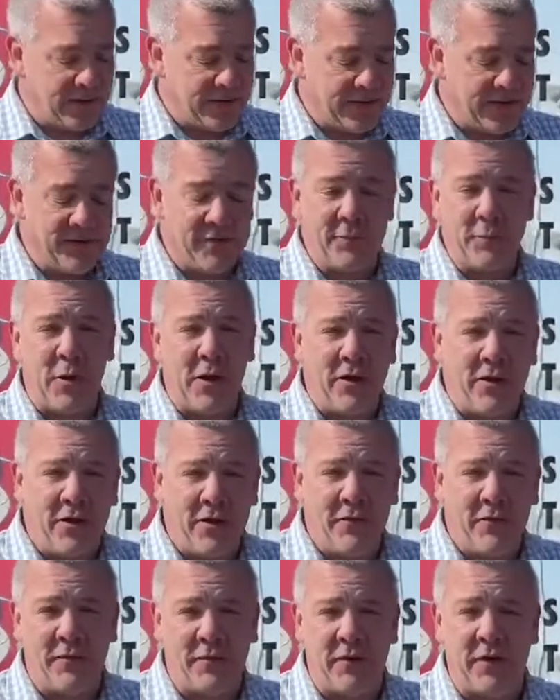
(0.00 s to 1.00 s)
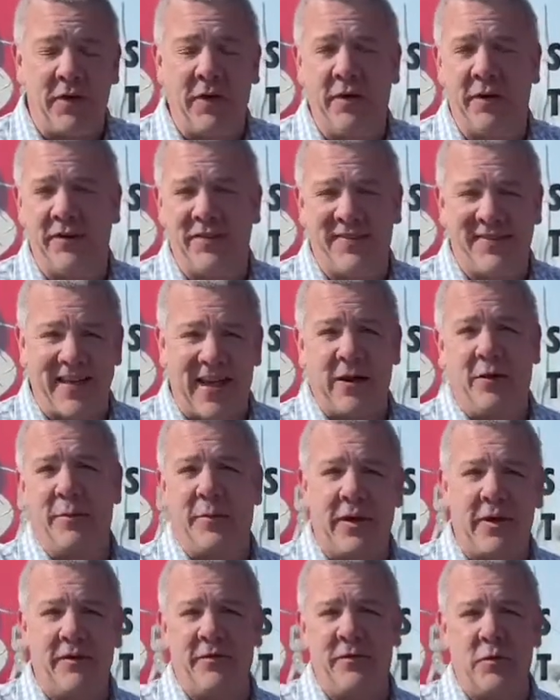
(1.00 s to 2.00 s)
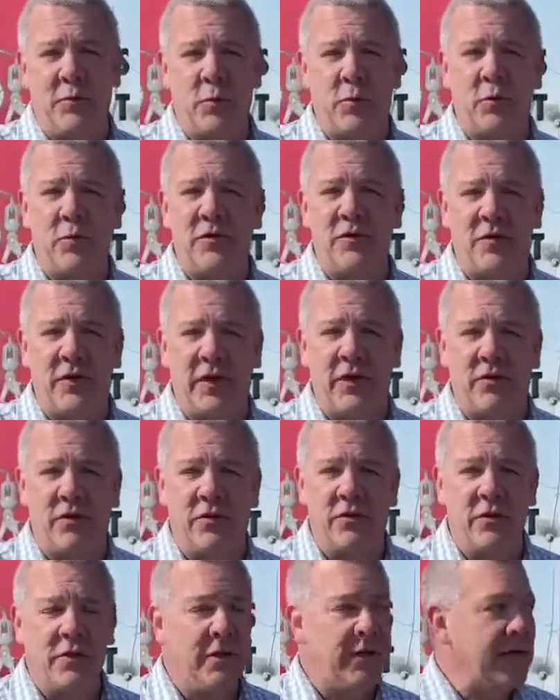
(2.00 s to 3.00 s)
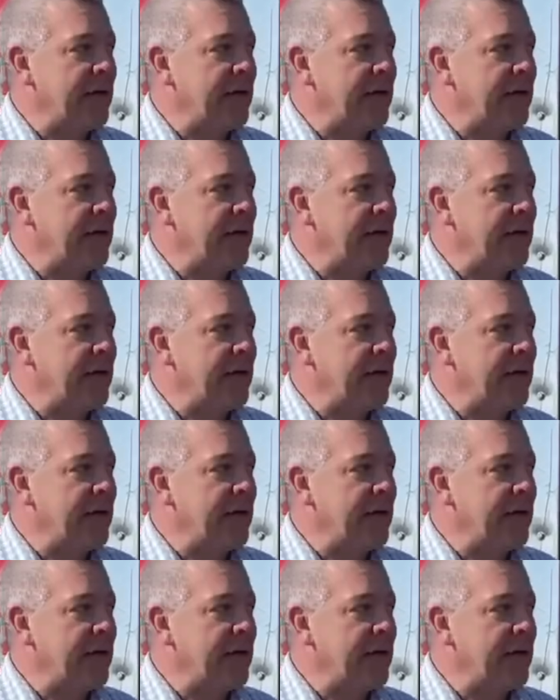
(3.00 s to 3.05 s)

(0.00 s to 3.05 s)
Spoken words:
It's small enough to fit in saddlebags for a motorcycle.